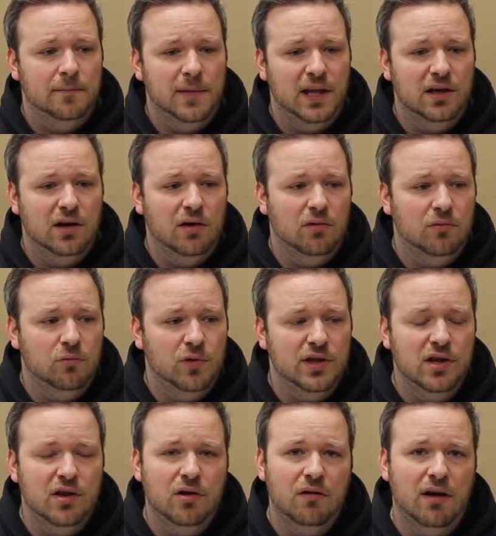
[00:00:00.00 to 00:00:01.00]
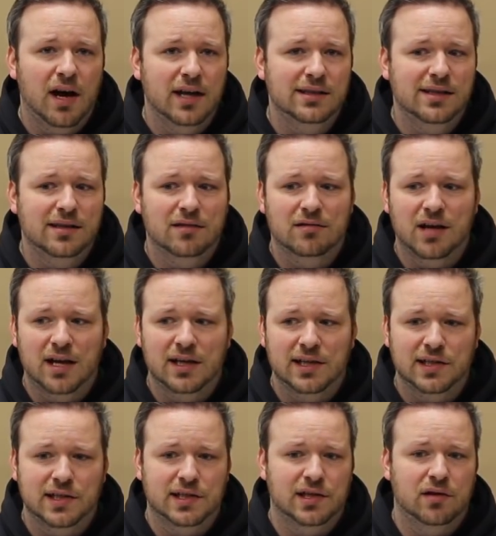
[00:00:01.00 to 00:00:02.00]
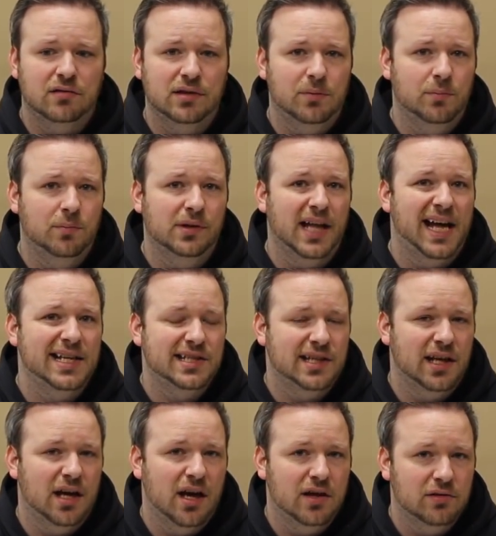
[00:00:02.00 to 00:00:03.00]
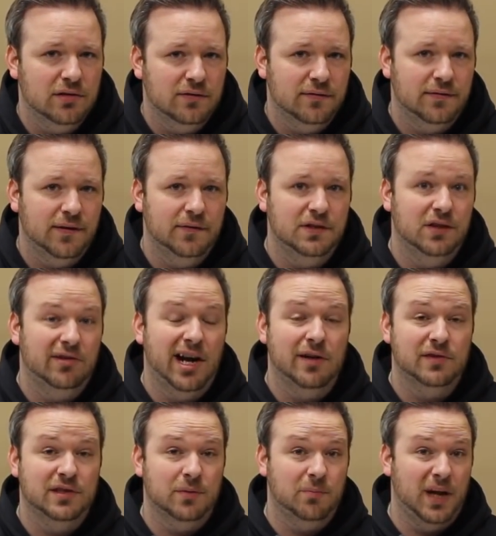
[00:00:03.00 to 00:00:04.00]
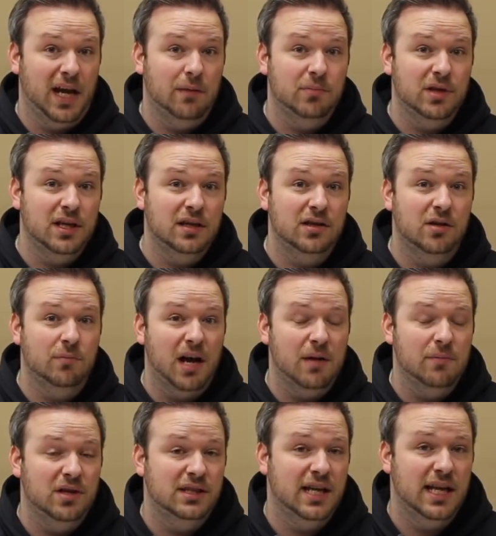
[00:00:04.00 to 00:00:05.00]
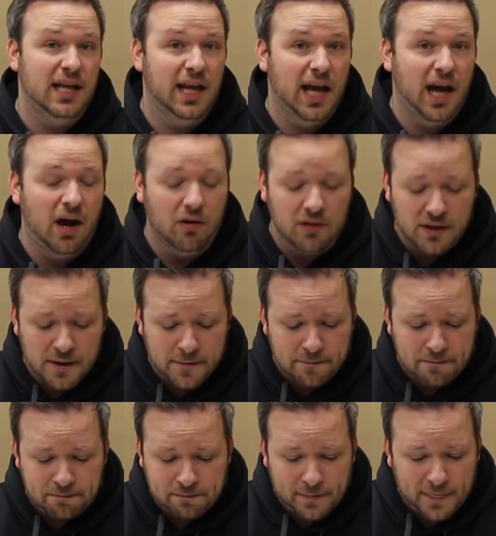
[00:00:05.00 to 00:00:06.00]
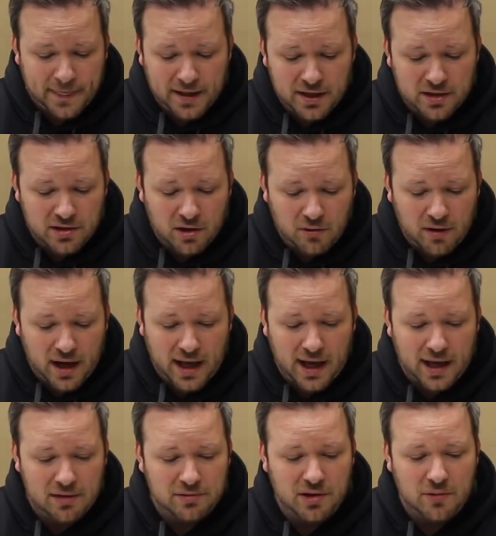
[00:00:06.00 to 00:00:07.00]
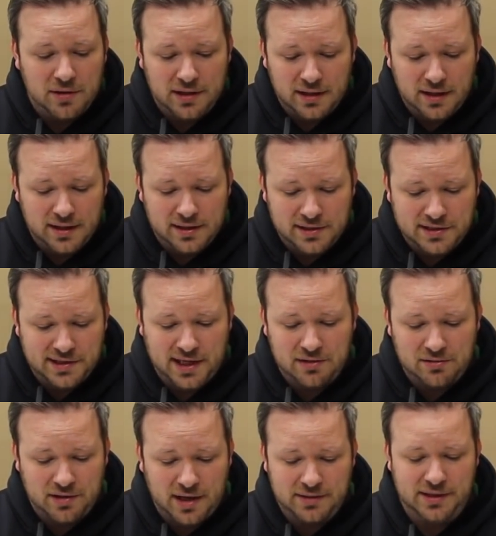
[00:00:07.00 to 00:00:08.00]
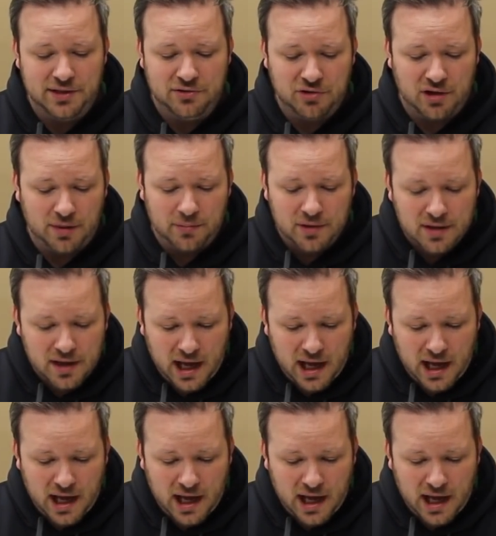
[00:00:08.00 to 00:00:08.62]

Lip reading: when you go hunting, you're not necessarily blasting 150 rounds at Bambi. You might be taking out, in a standard hunting trip,